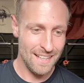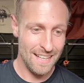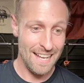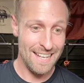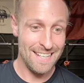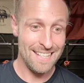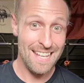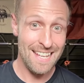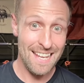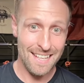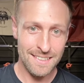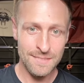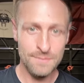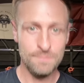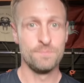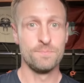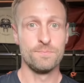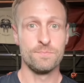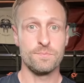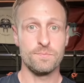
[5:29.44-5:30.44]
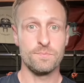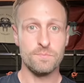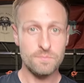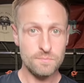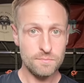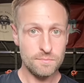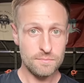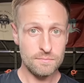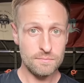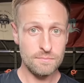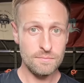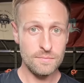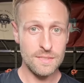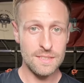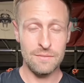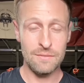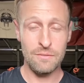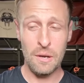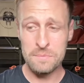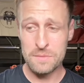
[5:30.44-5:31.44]
And then,
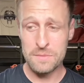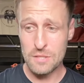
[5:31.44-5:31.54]
if I'm